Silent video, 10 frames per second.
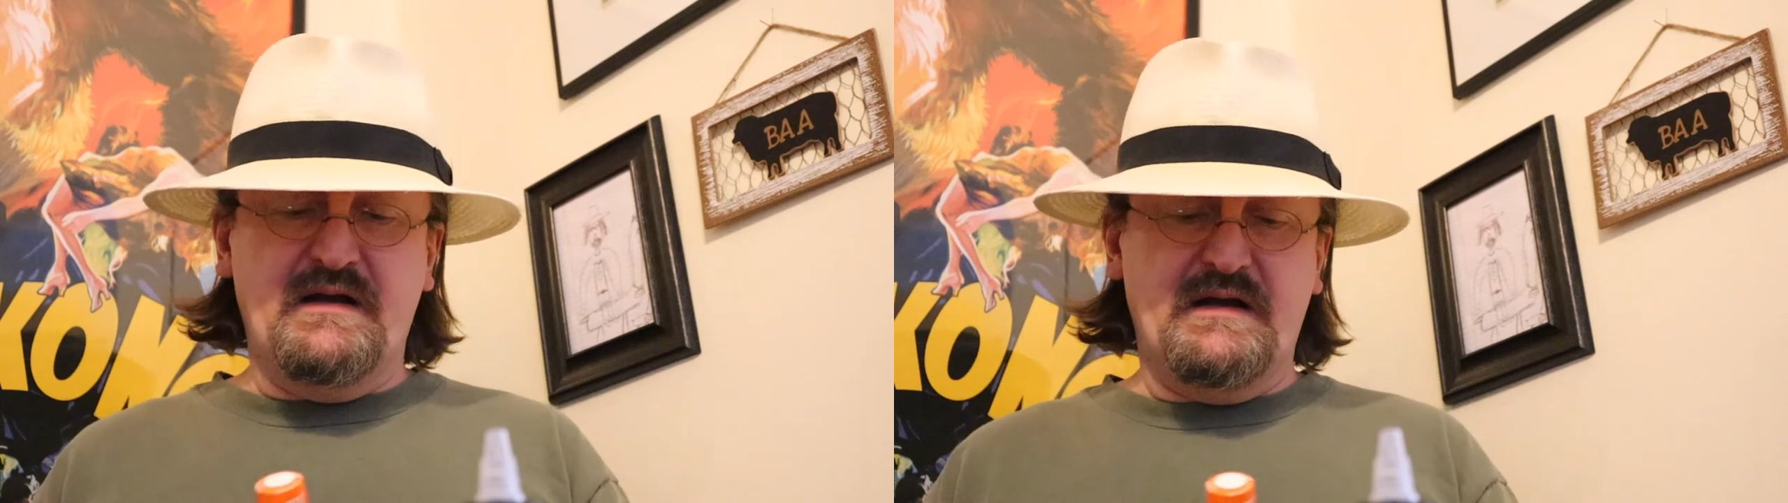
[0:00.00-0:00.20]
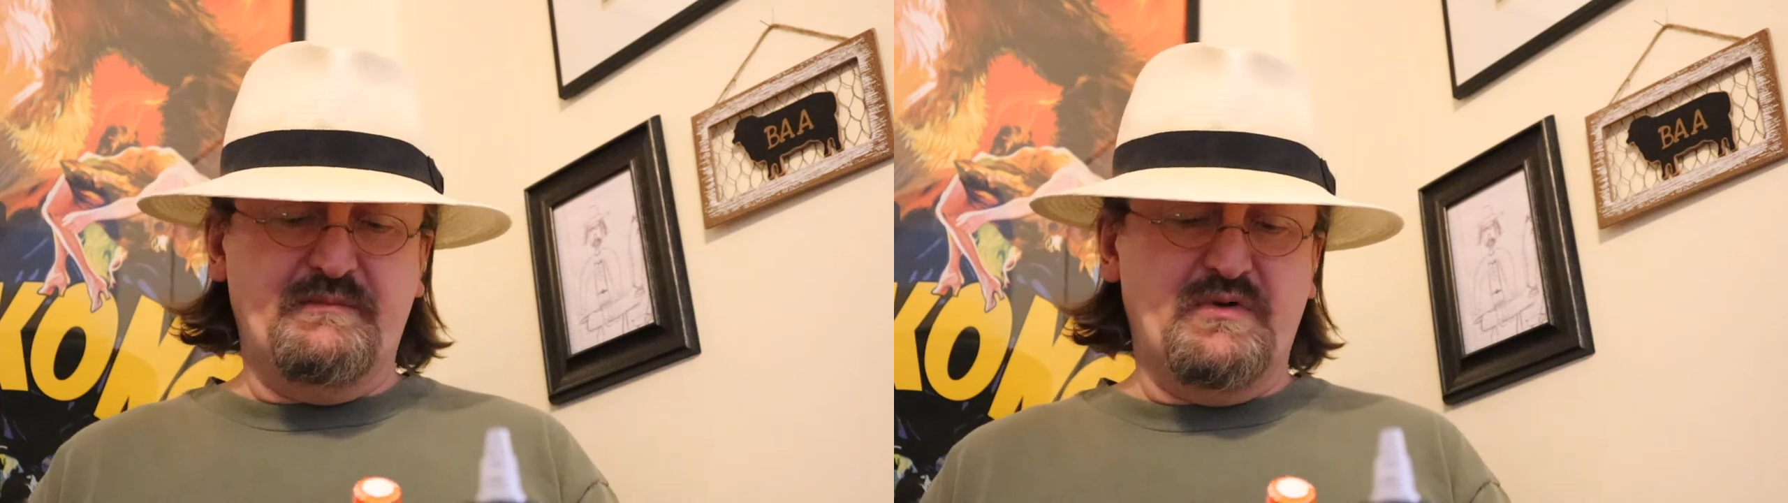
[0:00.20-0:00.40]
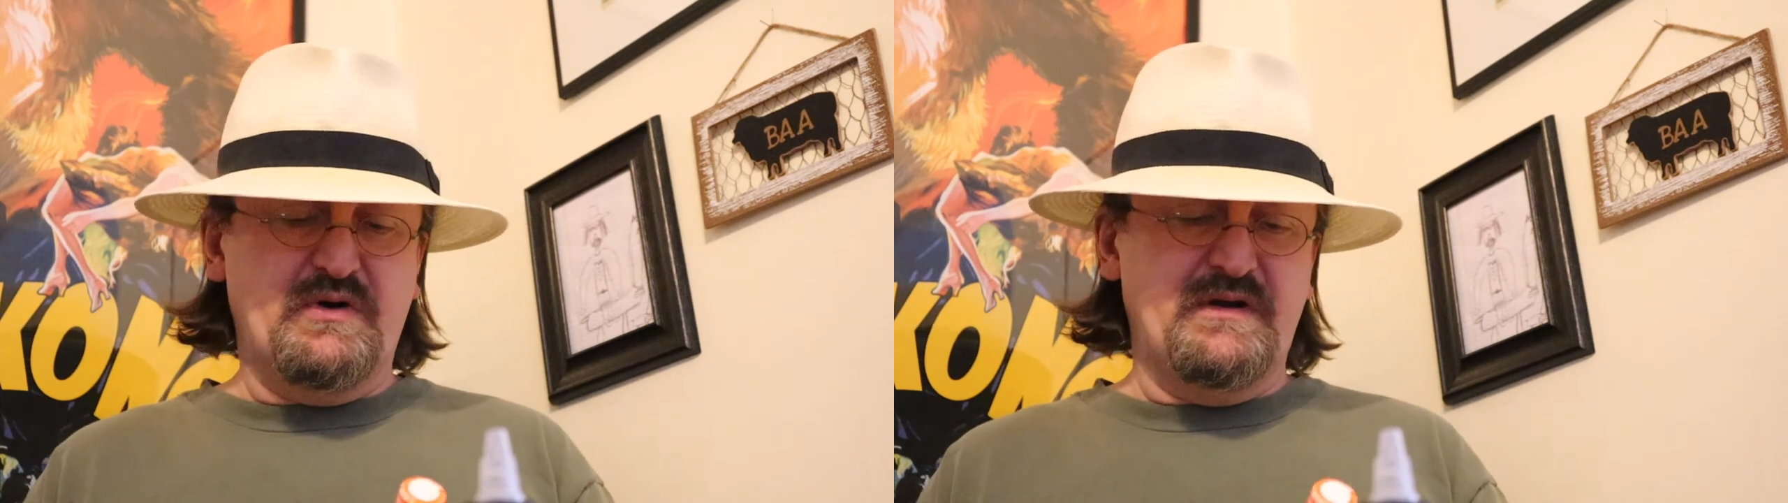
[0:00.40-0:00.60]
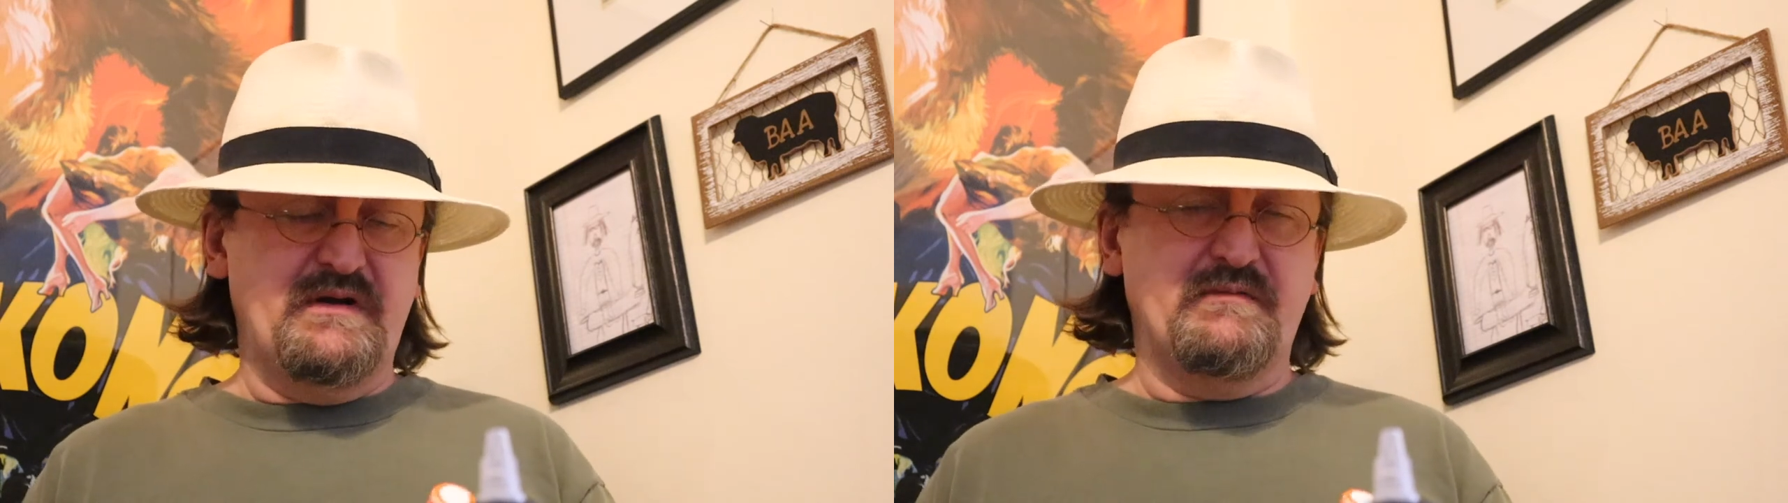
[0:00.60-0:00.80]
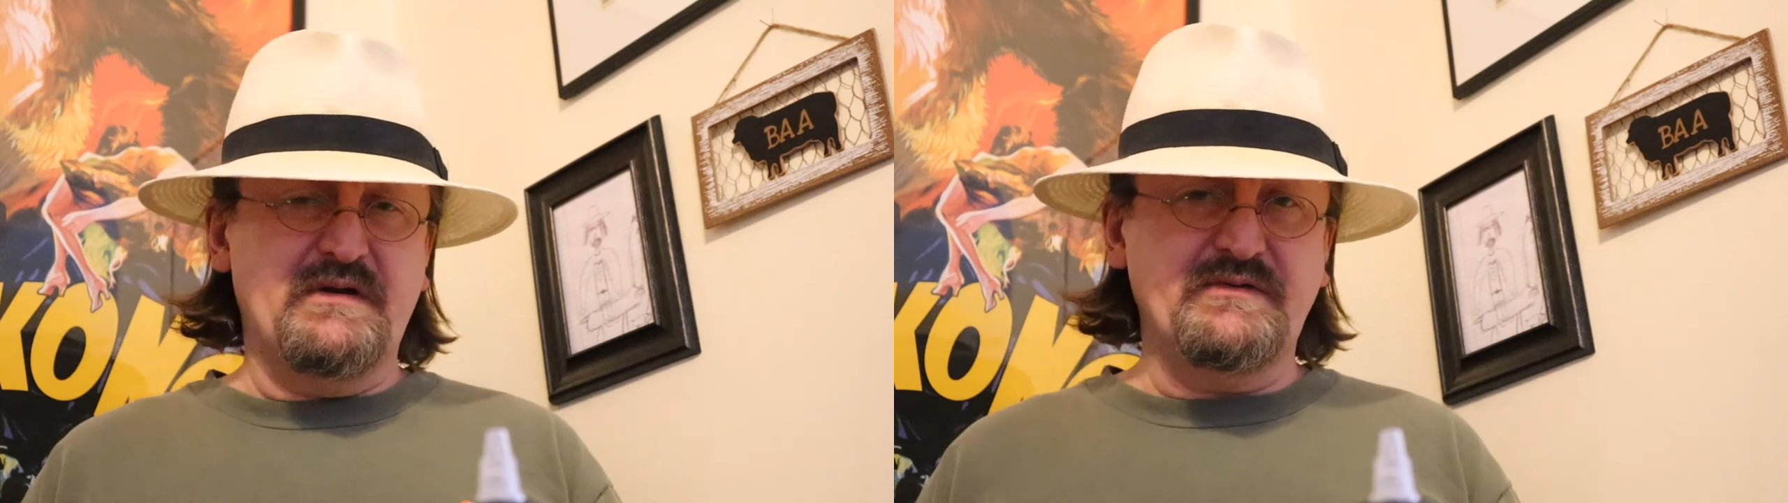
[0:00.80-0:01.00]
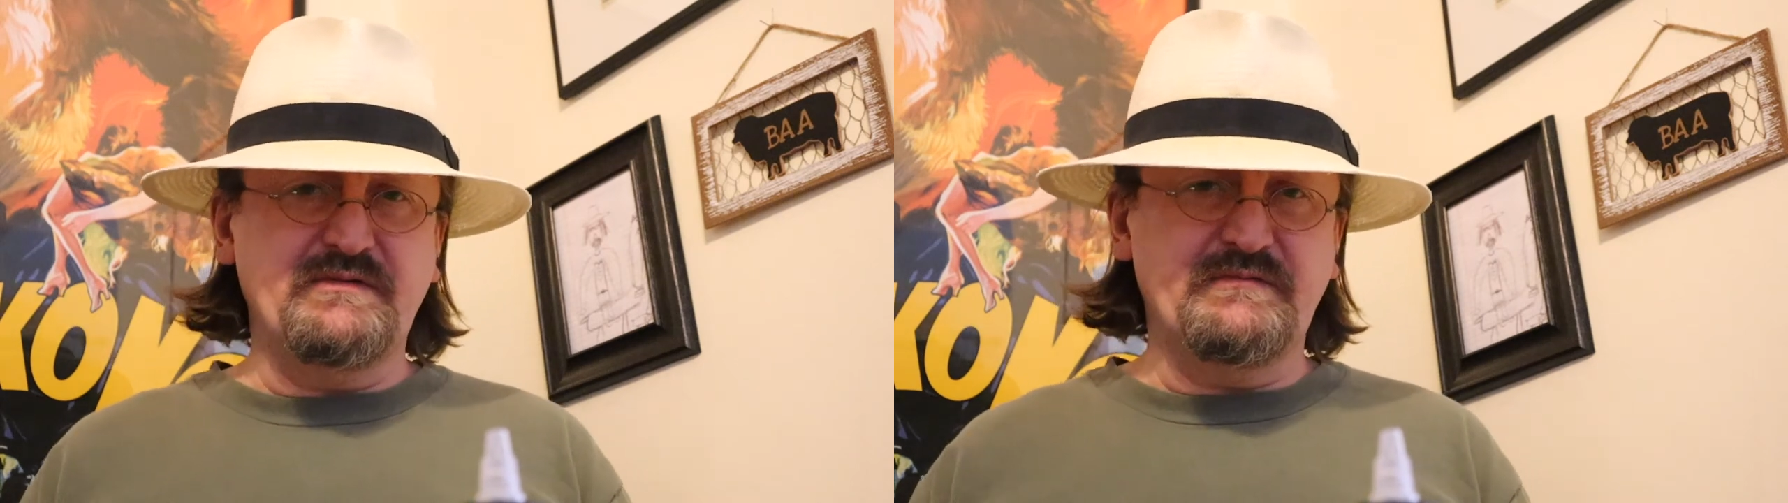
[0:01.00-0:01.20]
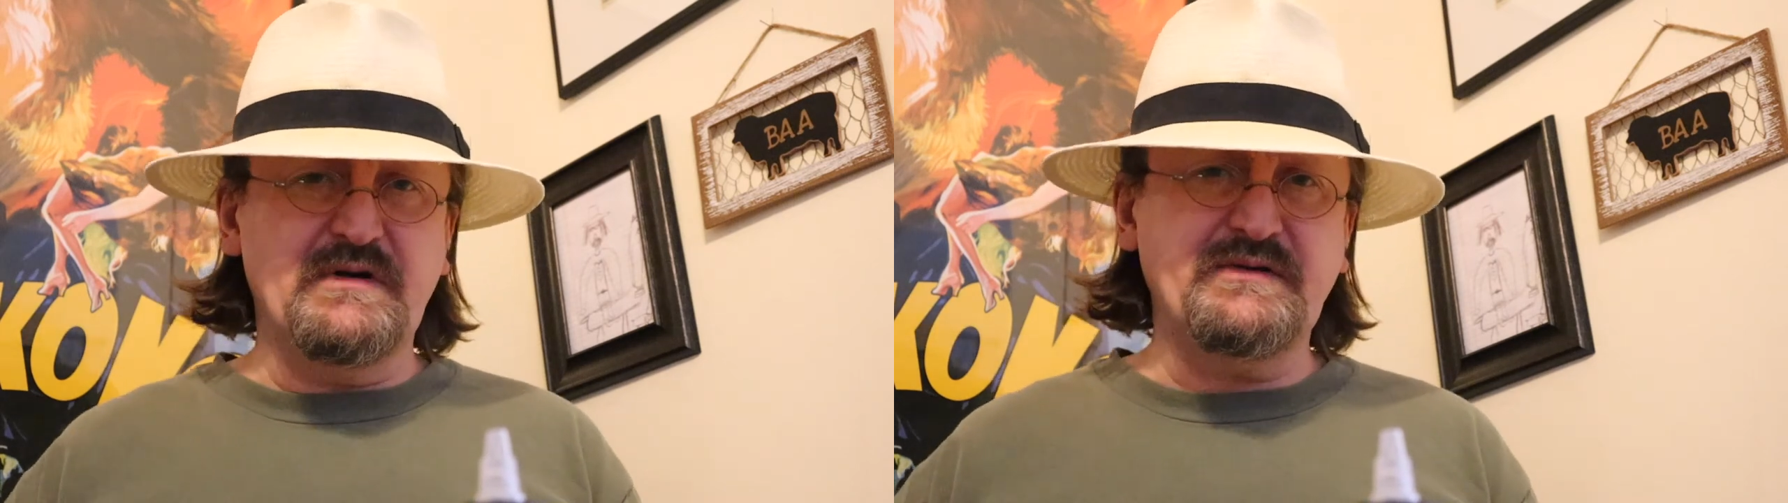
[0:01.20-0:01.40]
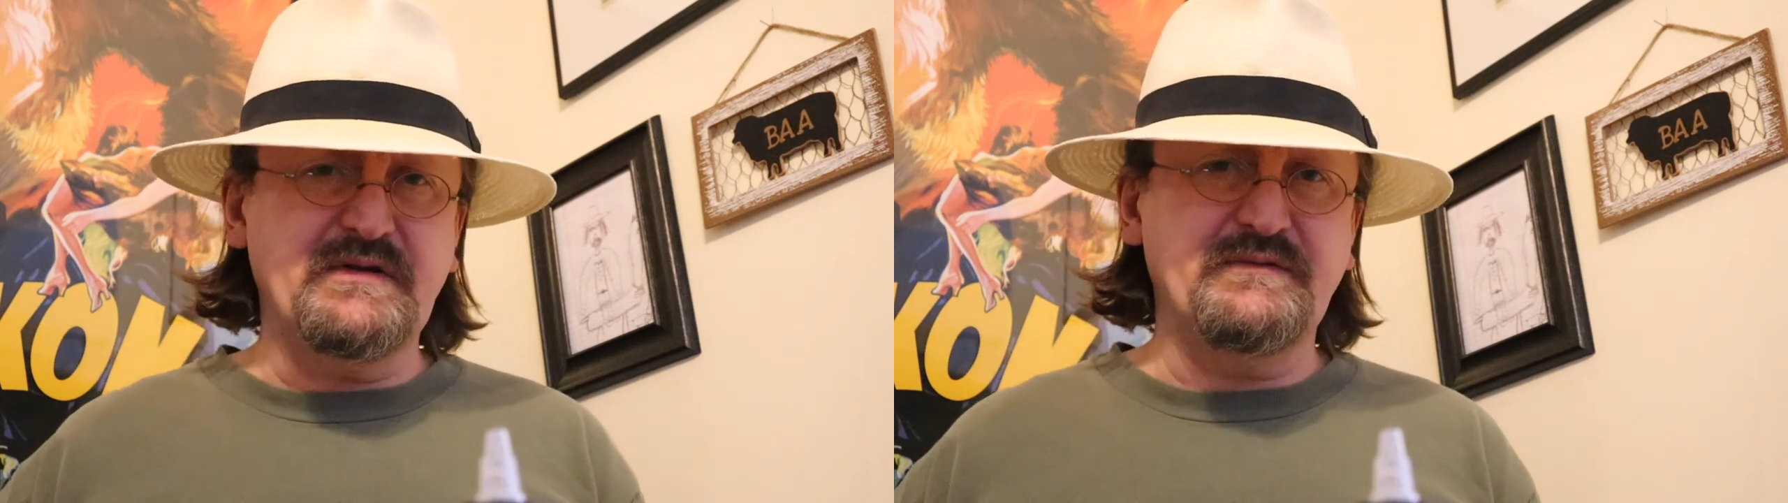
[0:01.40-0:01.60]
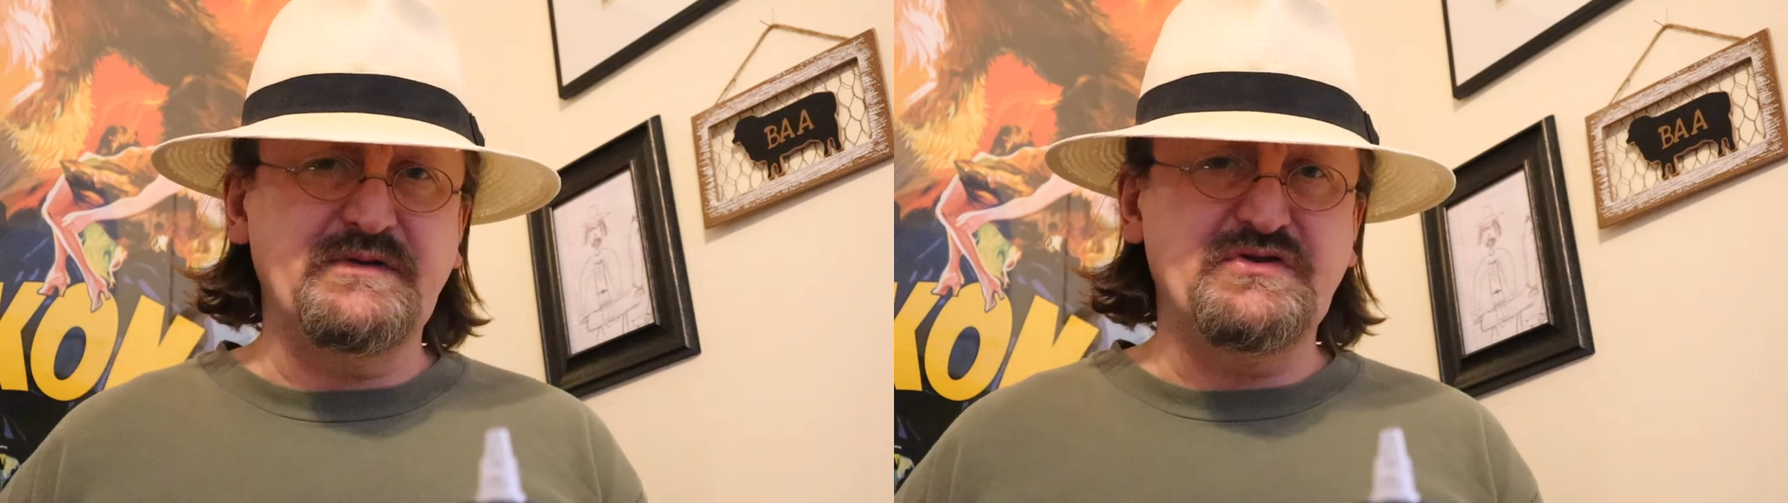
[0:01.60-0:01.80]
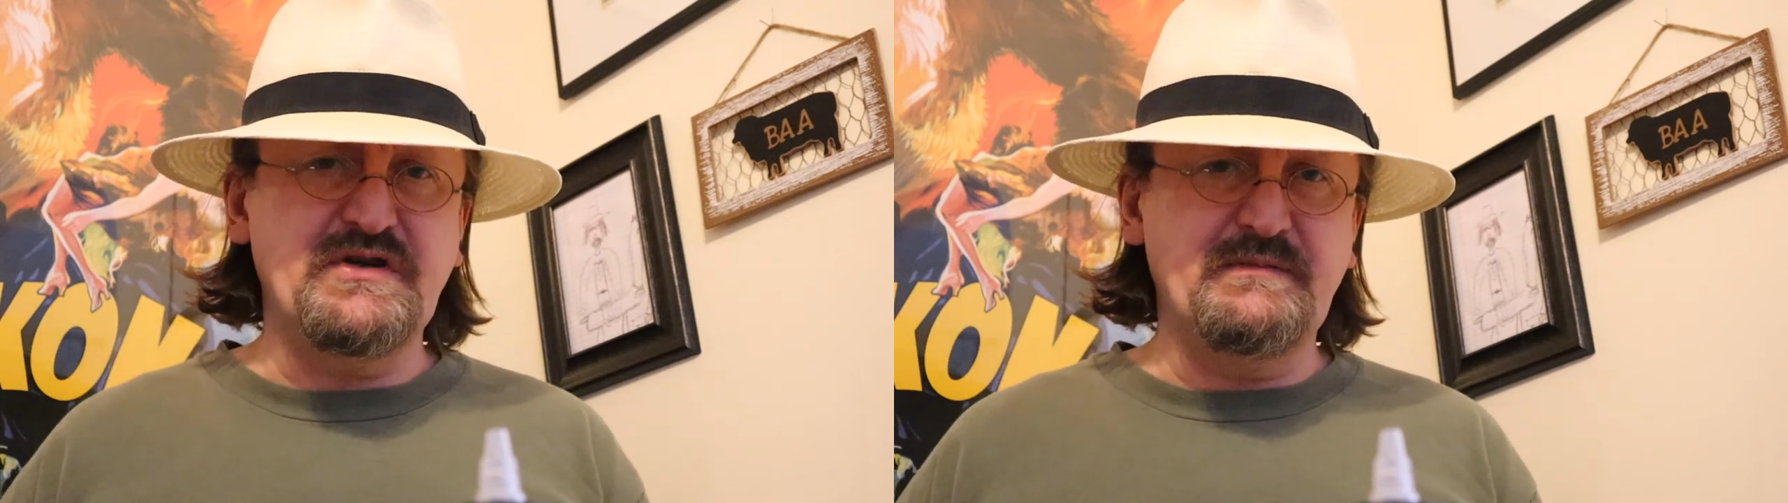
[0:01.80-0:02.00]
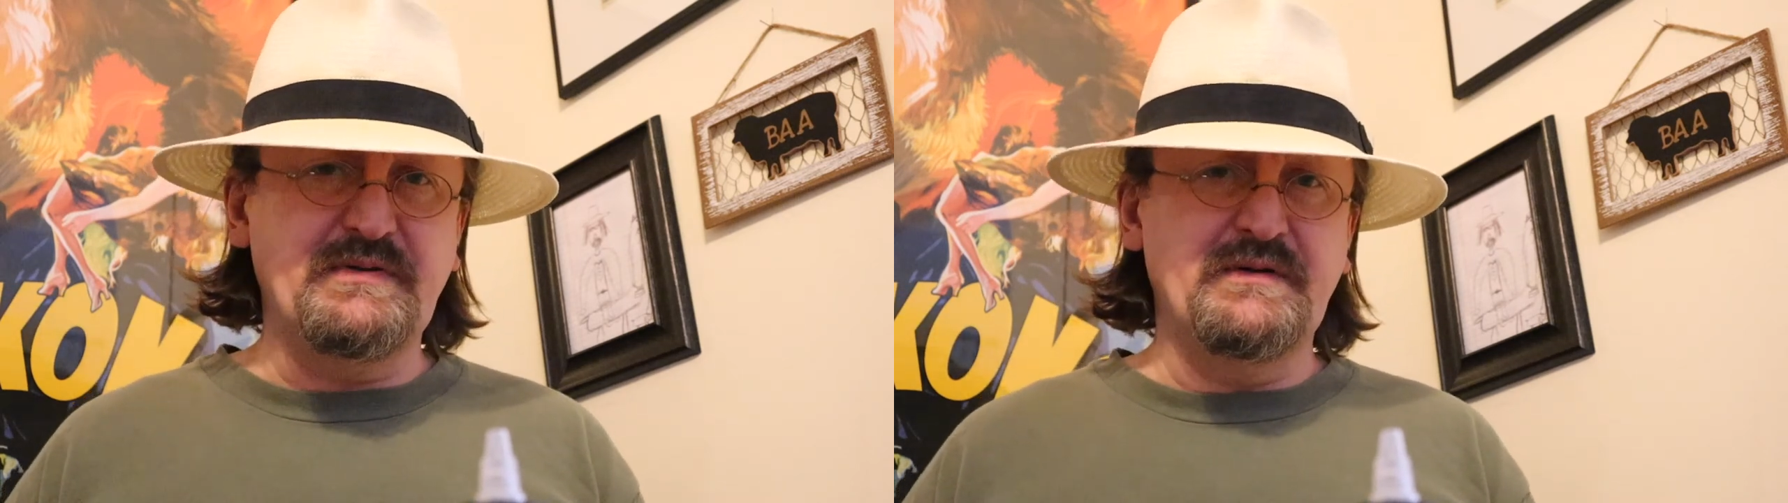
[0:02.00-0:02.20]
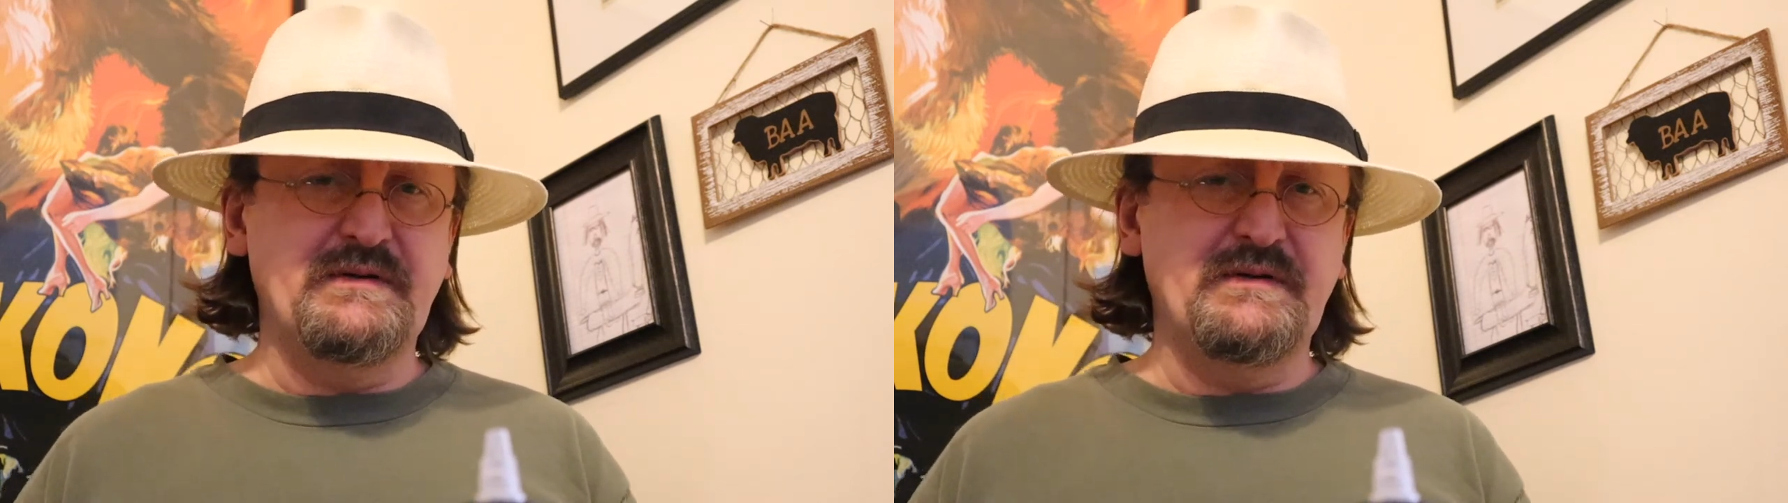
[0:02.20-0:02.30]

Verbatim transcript: I bought a rel relatively cheap